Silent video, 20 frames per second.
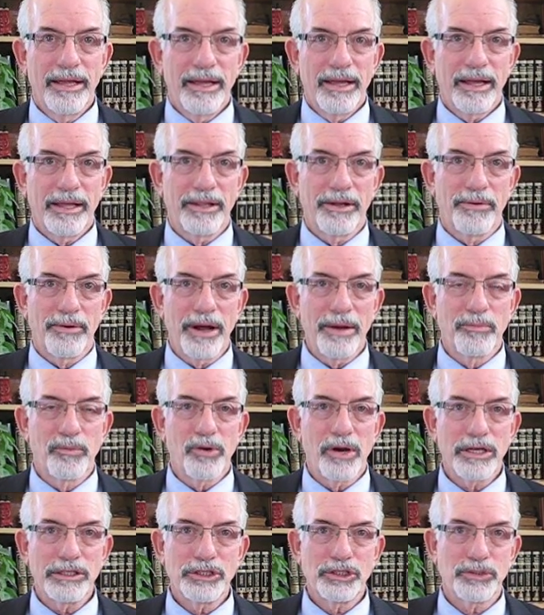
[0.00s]
Hello, I'm
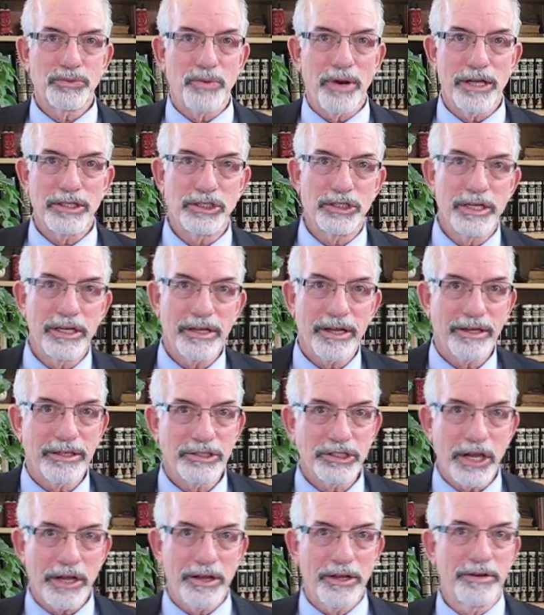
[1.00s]
Russ, Resnik,
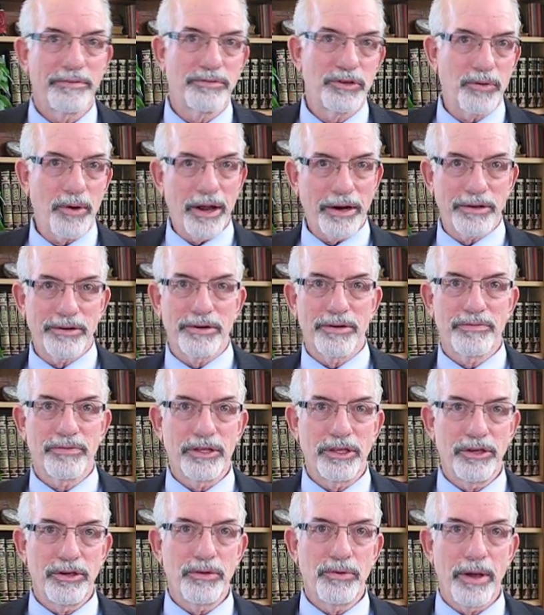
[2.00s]
Executive Director of
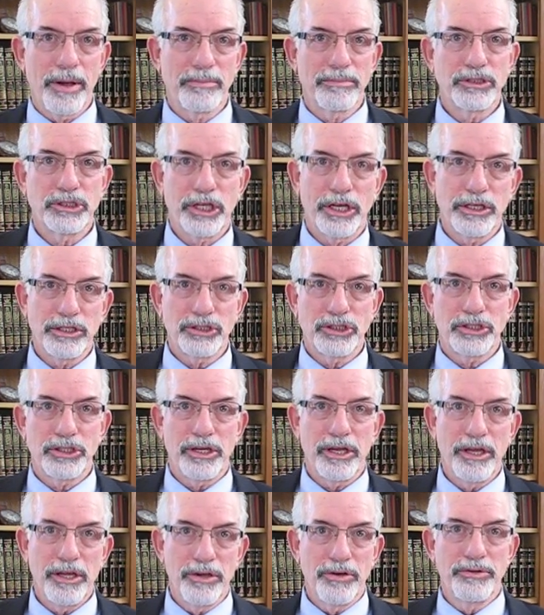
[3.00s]
the
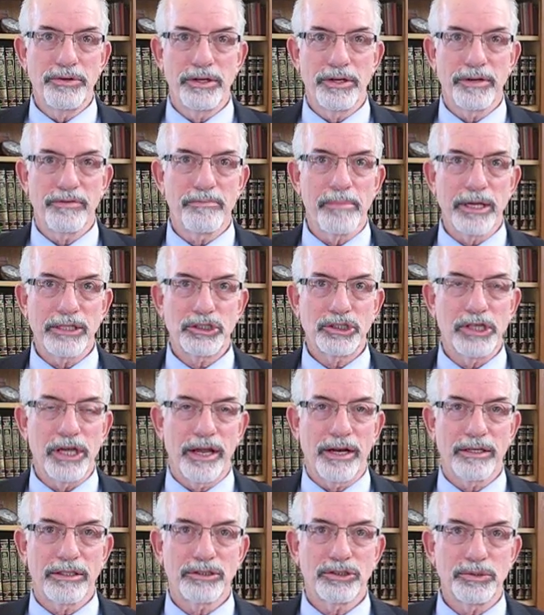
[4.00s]
UMJC, Union of
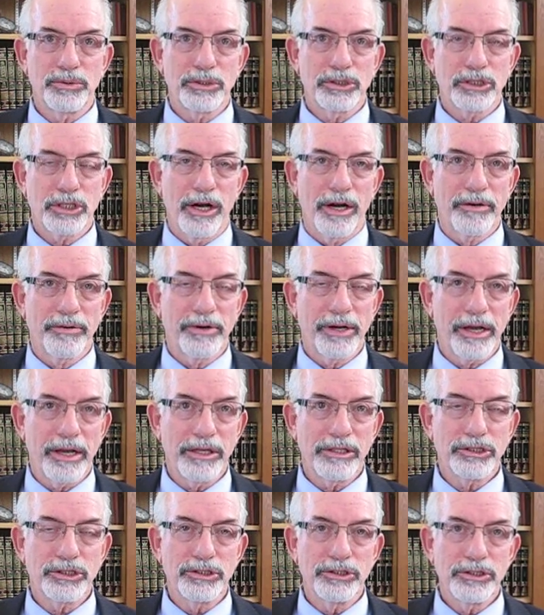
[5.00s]
Messianic Jewish
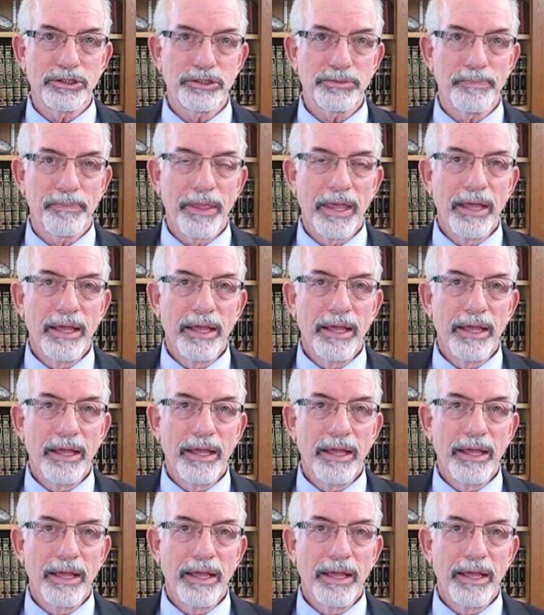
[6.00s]
Congregations.